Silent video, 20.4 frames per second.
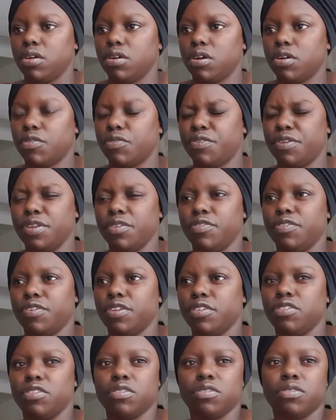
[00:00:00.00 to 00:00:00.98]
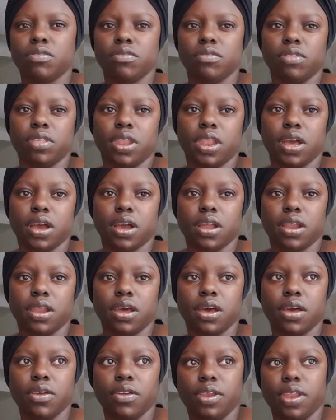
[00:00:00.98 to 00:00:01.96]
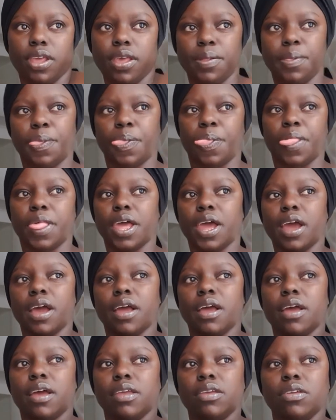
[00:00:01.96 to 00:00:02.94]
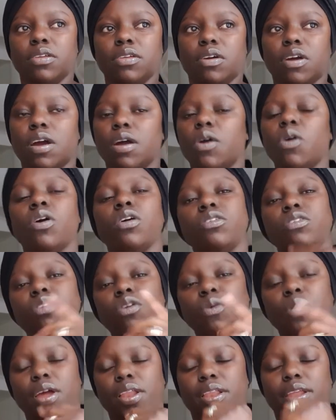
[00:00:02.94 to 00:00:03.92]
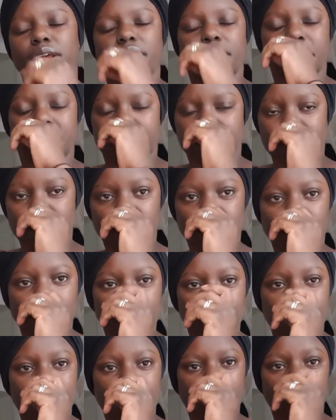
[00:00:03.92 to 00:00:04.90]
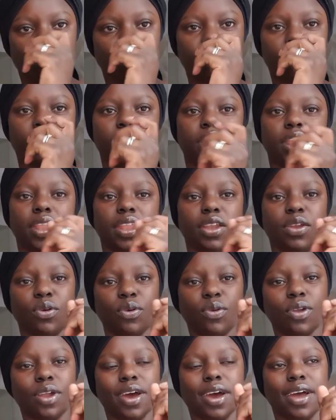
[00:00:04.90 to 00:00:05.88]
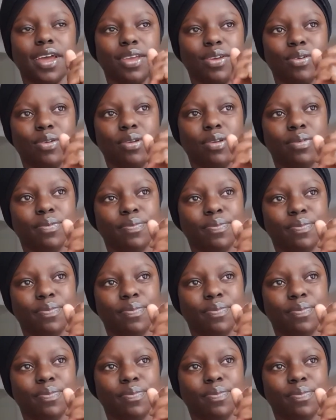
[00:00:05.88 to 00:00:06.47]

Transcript: Hopefully it finishes soon, then I can iron it. You know what, guys, I've had people who say that they don't iron,